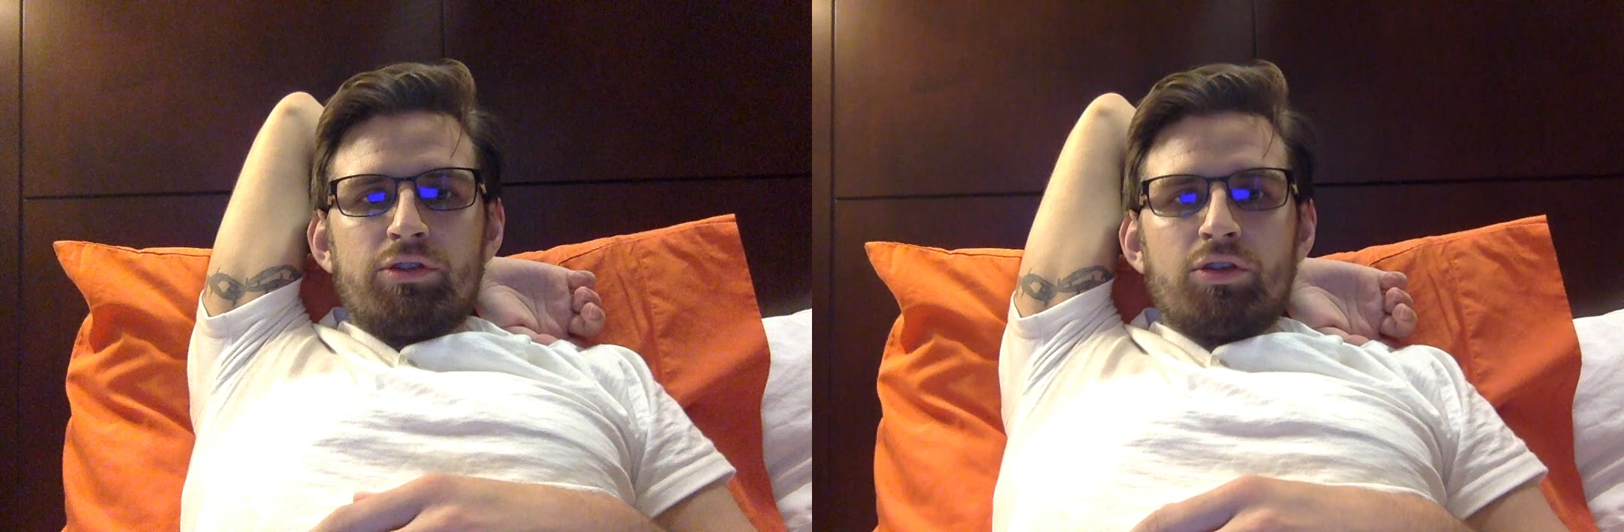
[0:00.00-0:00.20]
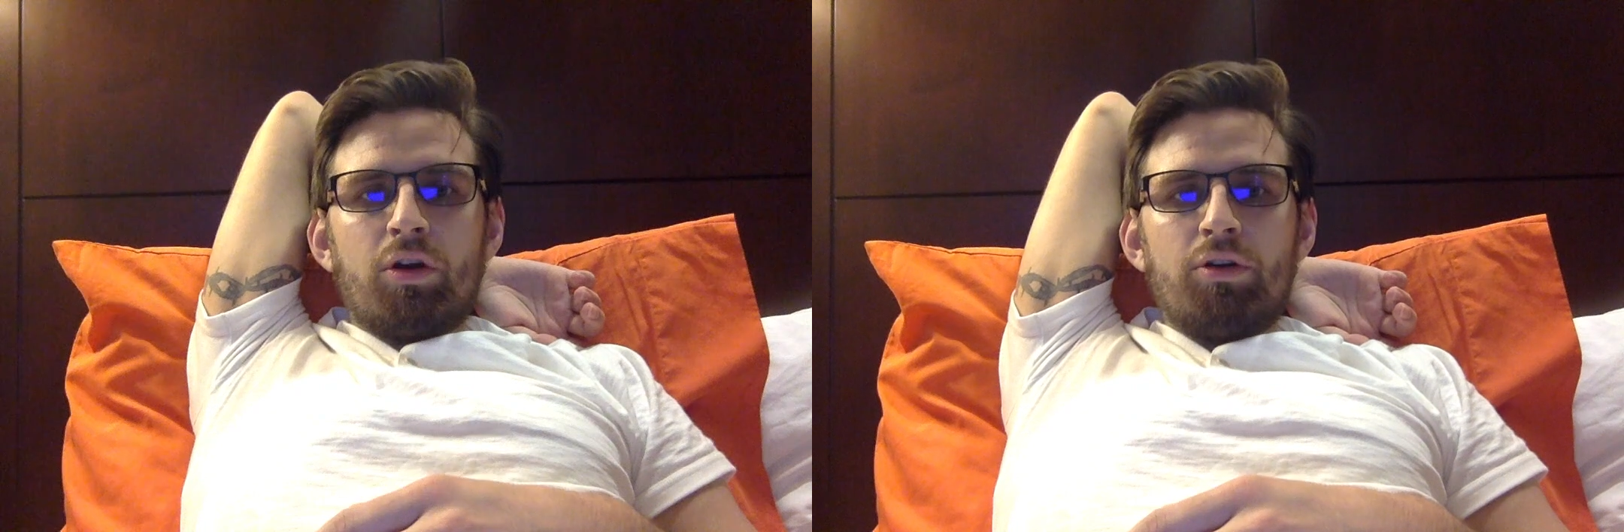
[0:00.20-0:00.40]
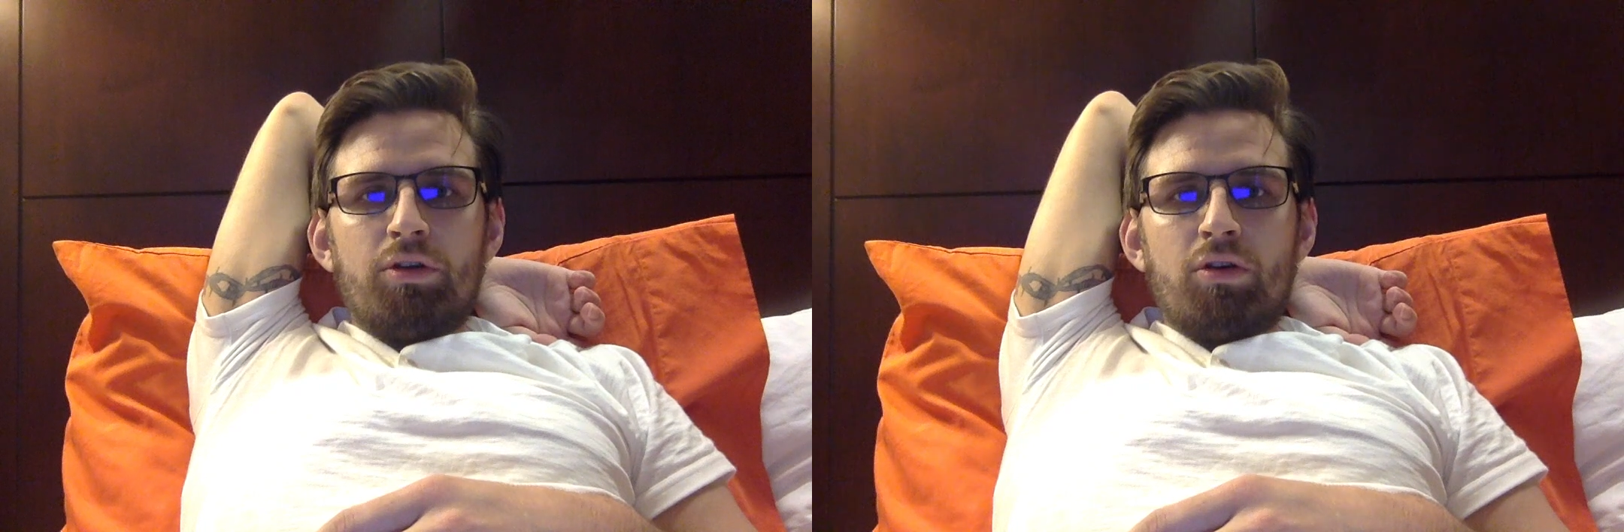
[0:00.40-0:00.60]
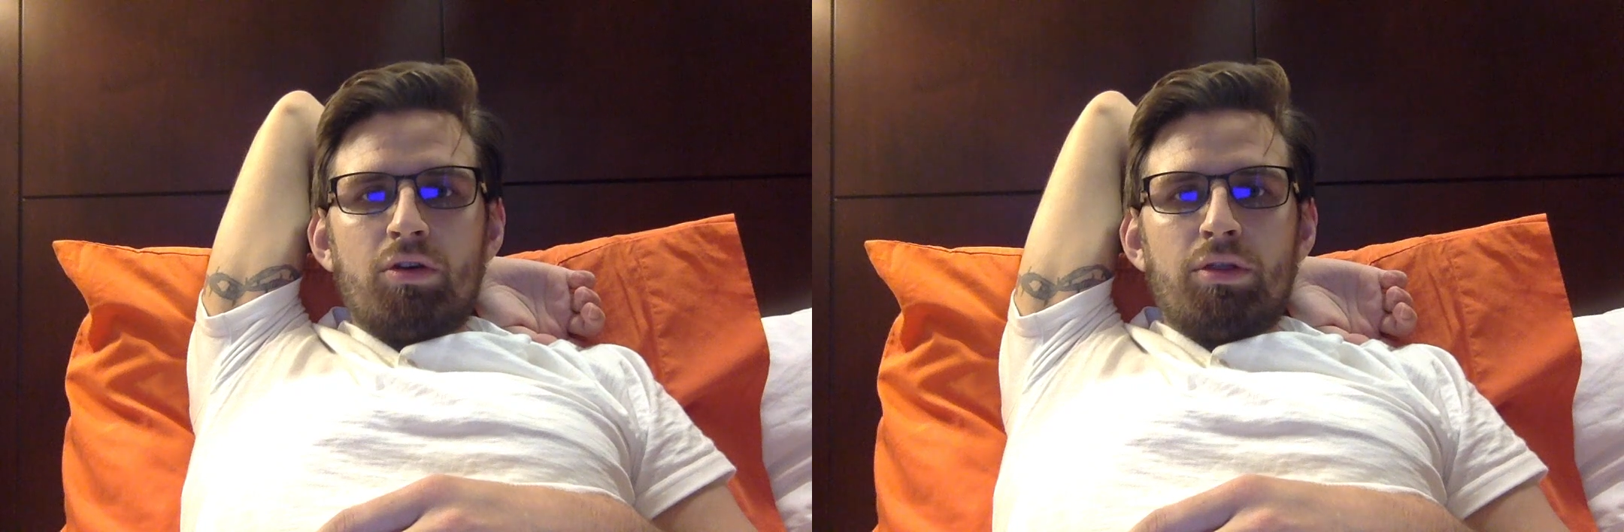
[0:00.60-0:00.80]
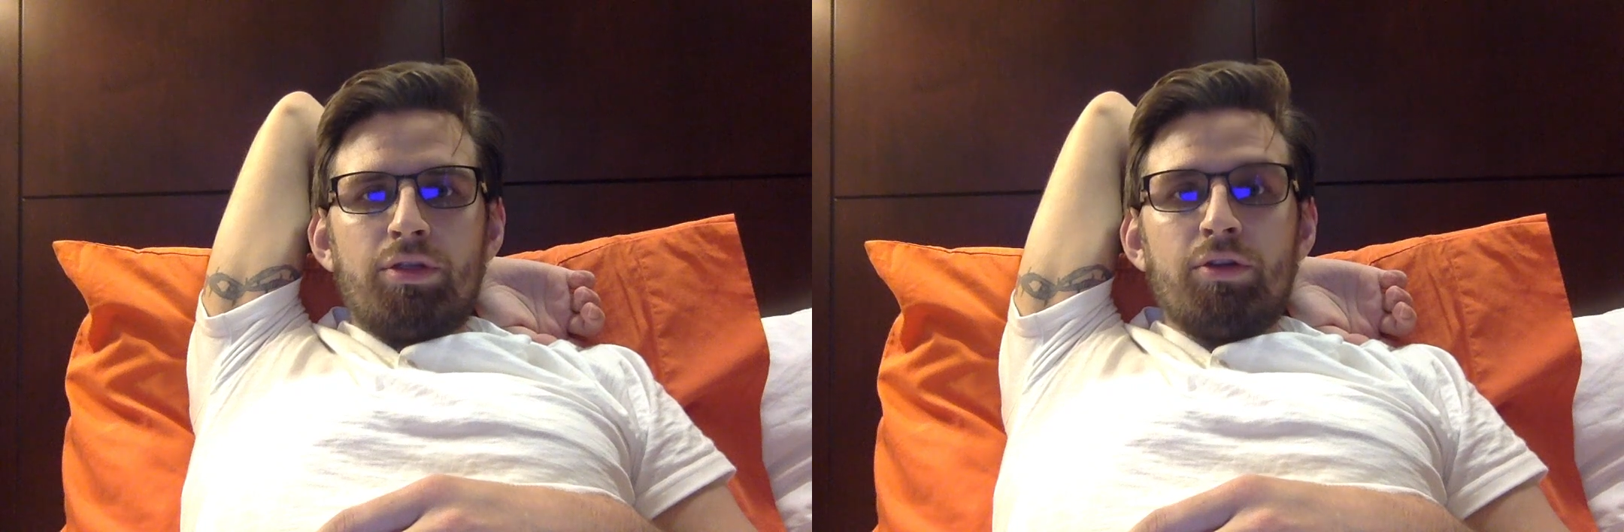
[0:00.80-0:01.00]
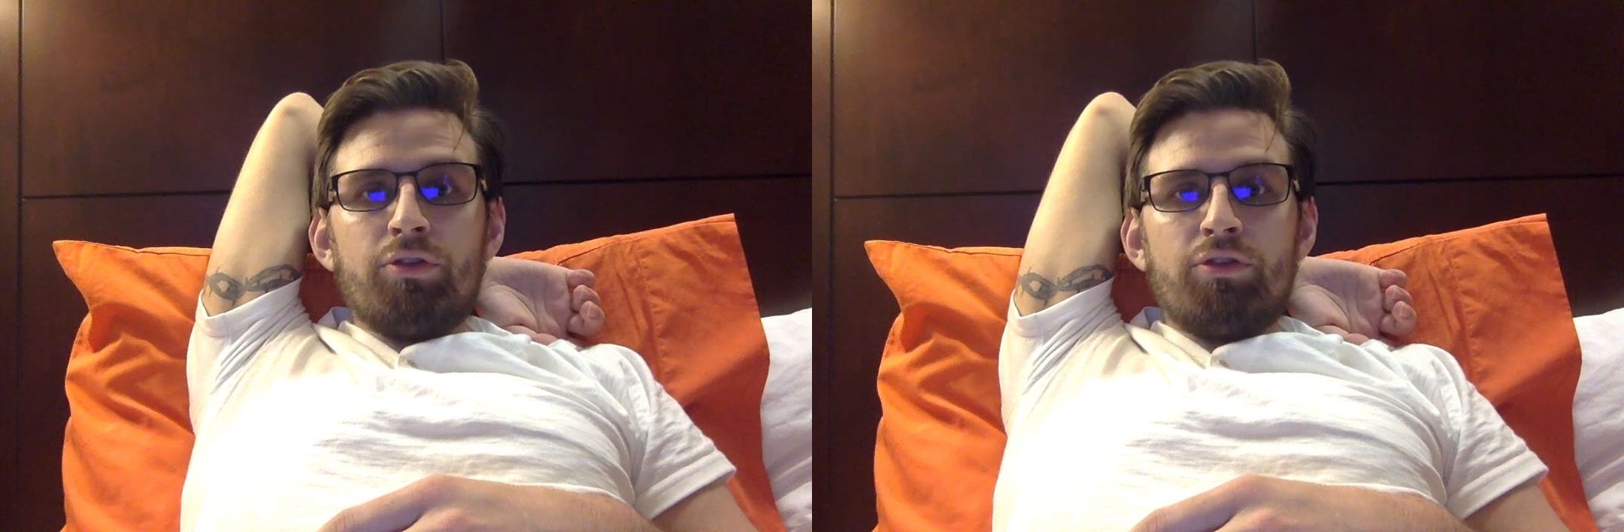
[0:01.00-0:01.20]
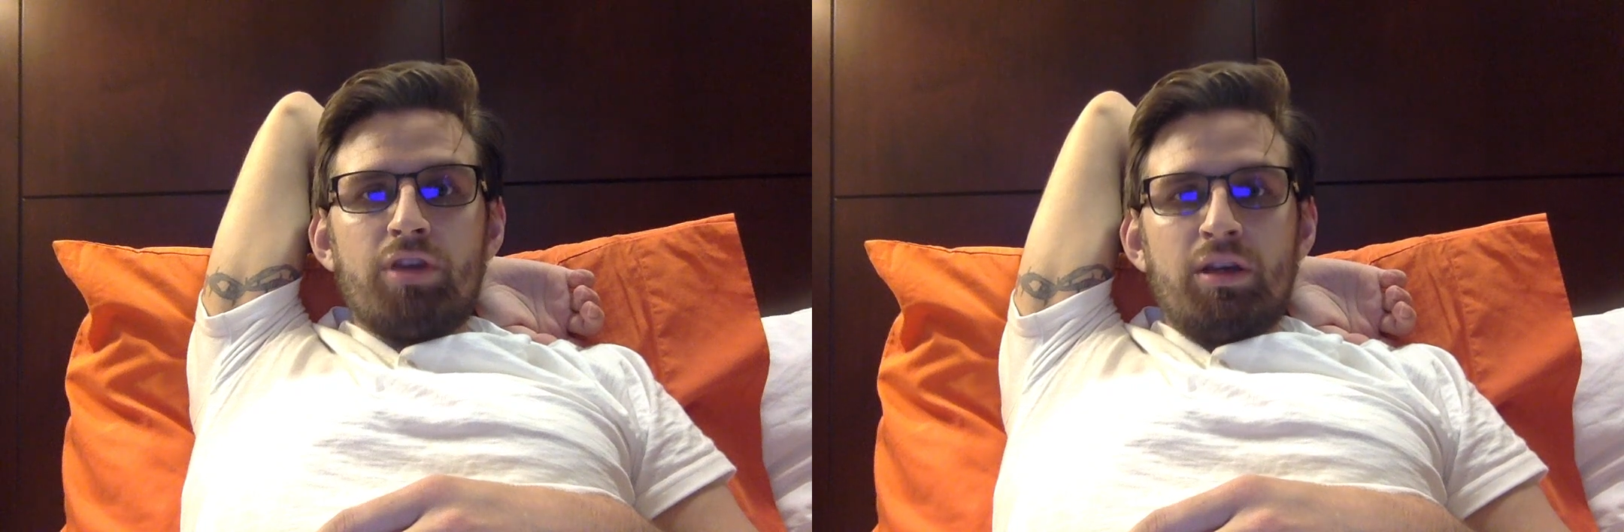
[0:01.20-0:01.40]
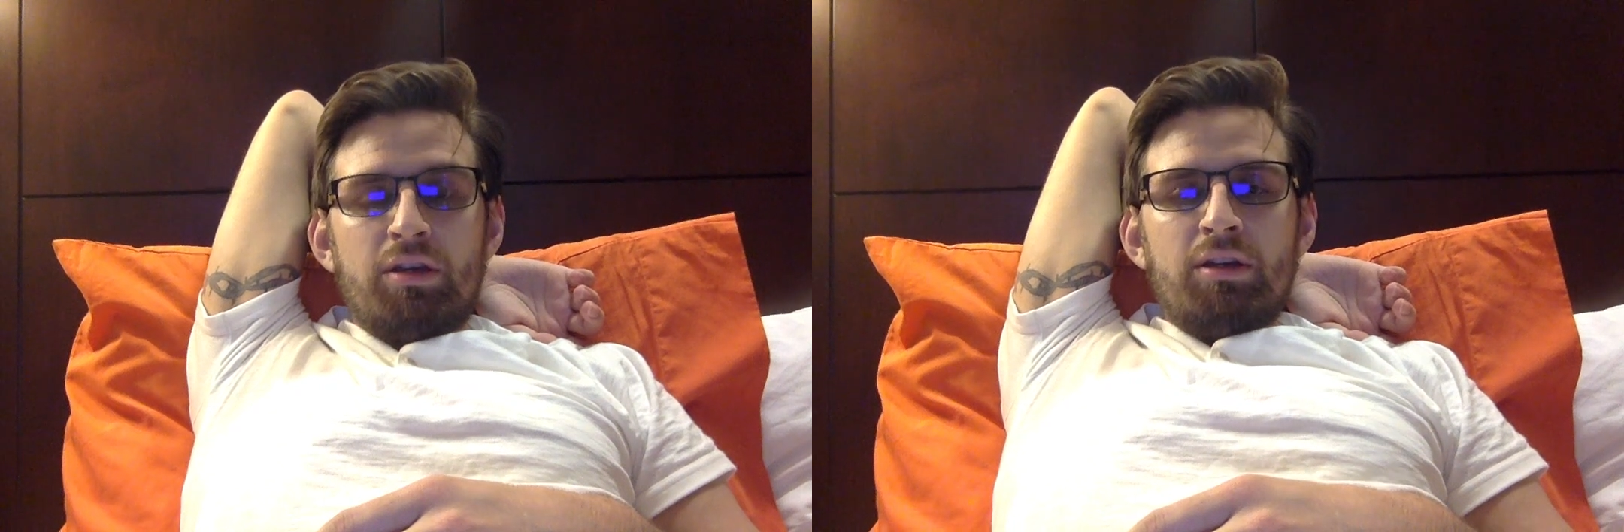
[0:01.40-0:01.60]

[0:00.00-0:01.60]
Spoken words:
started on Thursday,